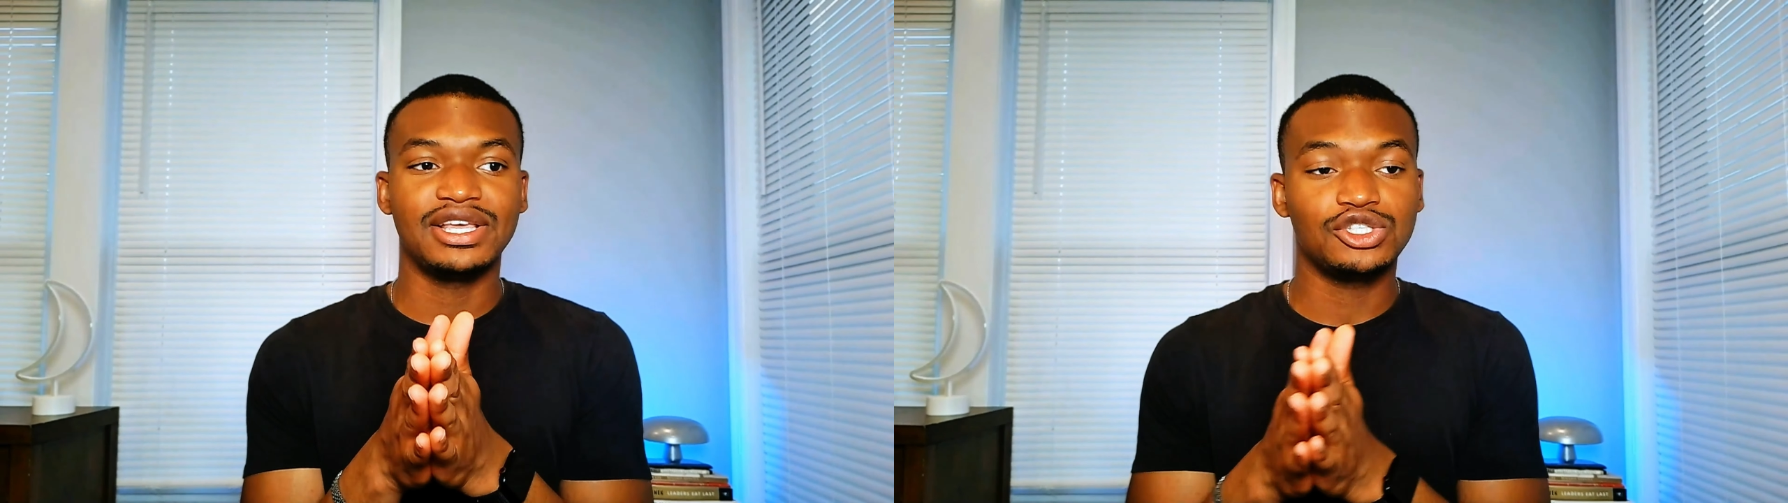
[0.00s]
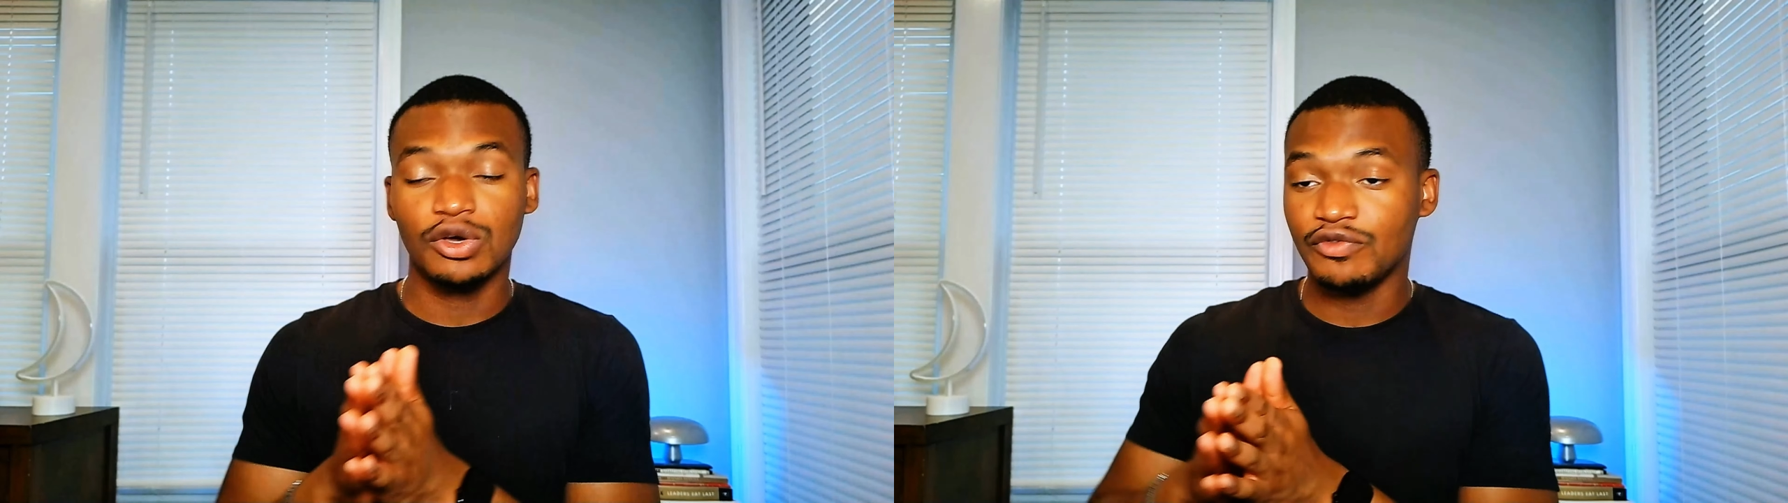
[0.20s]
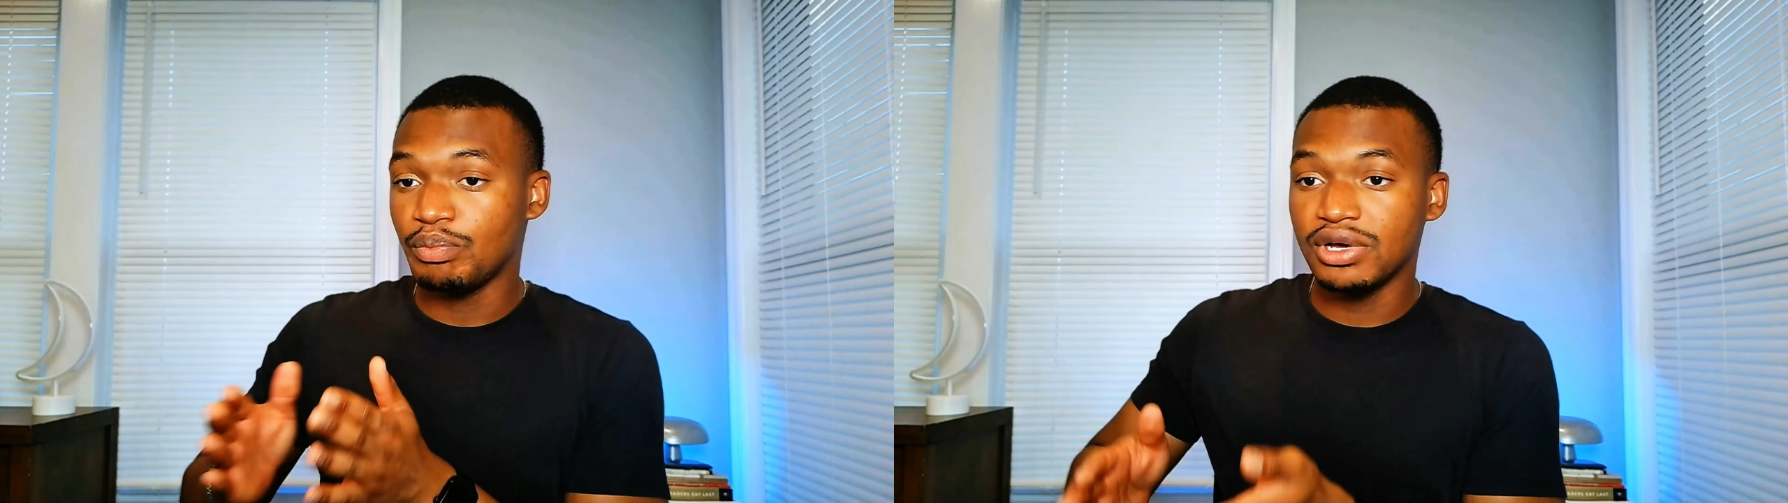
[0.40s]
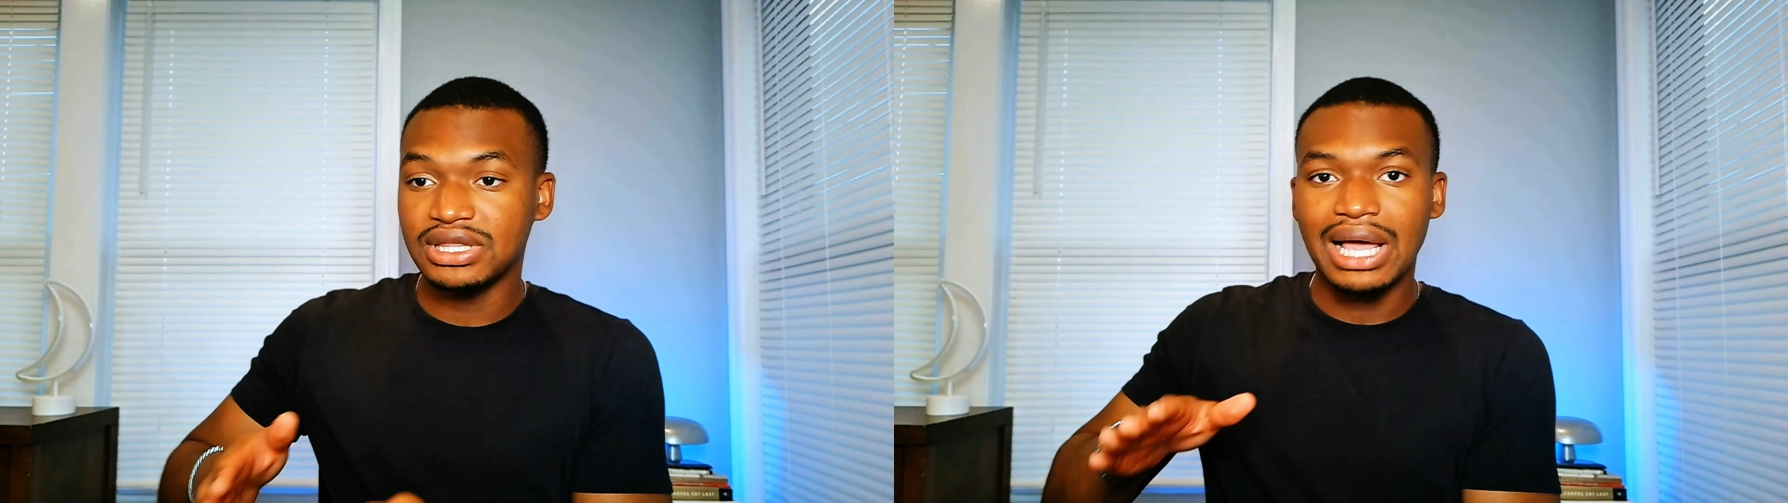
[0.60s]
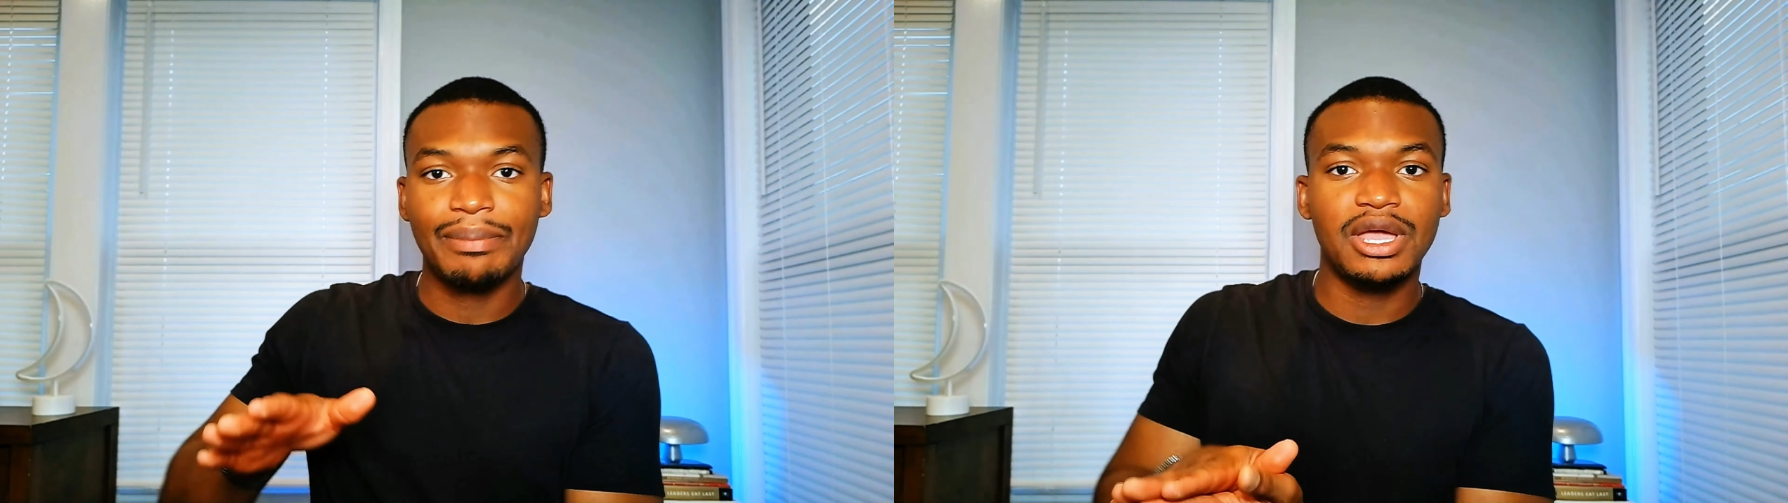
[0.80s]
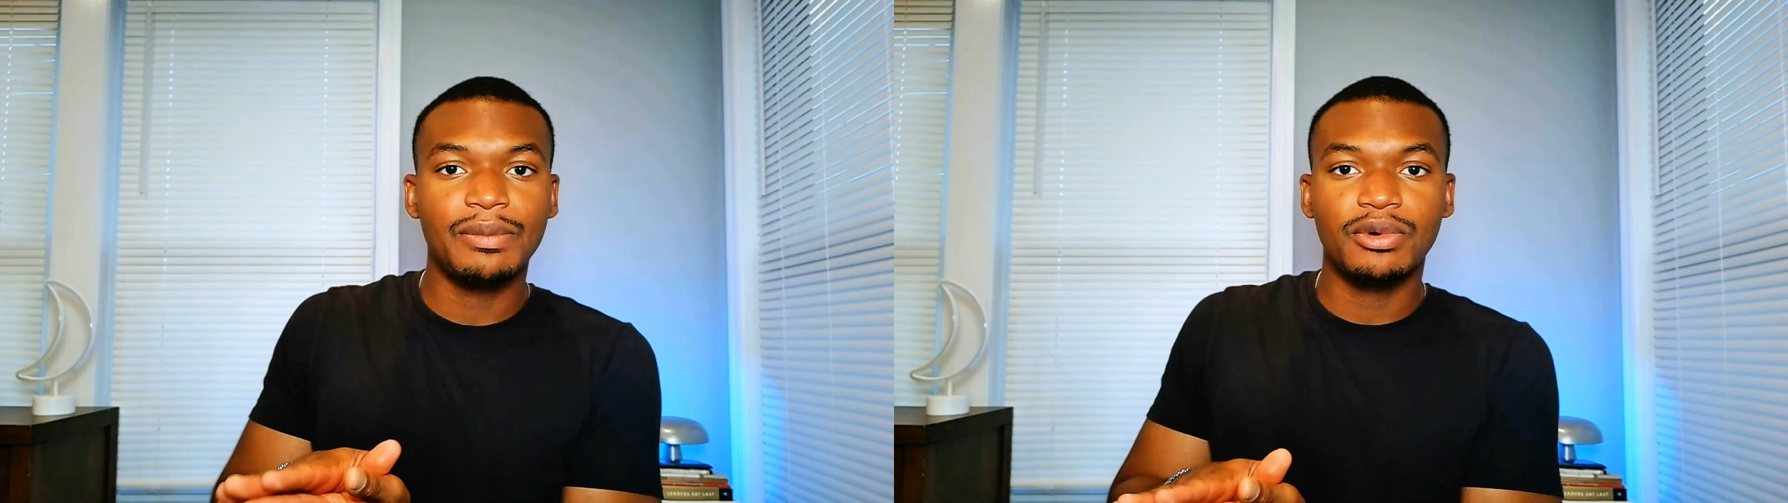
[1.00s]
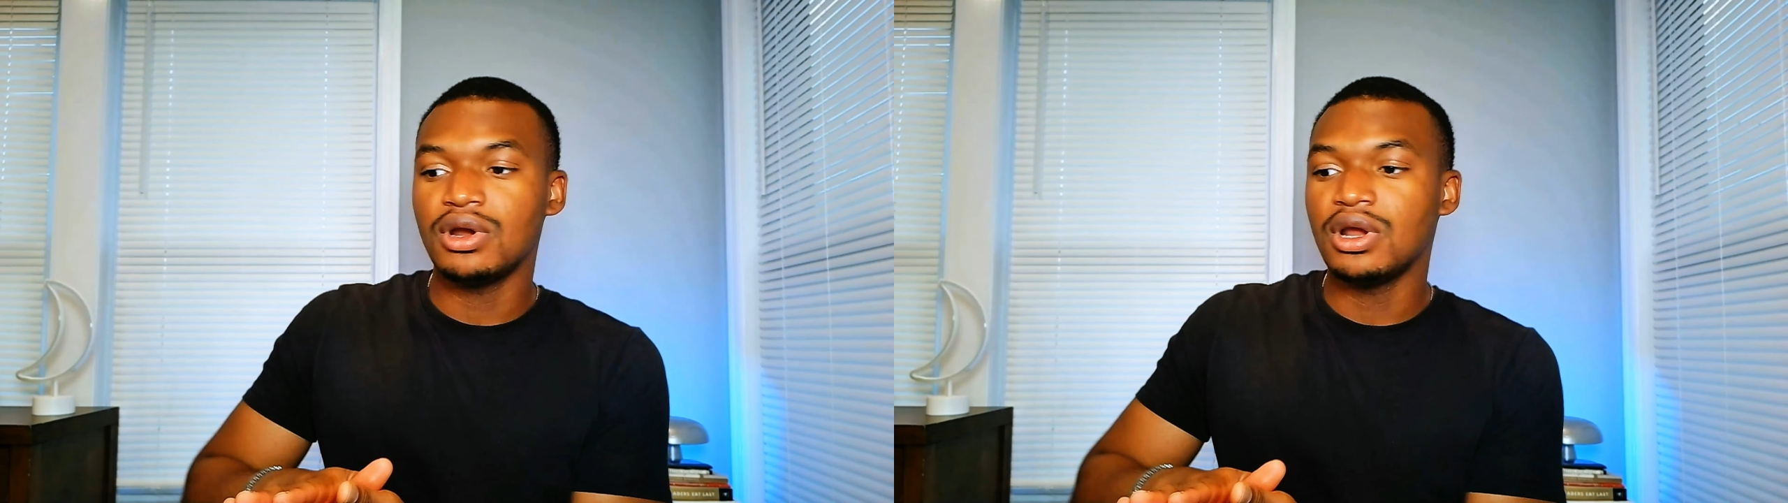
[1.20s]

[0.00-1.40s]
So if you put that paper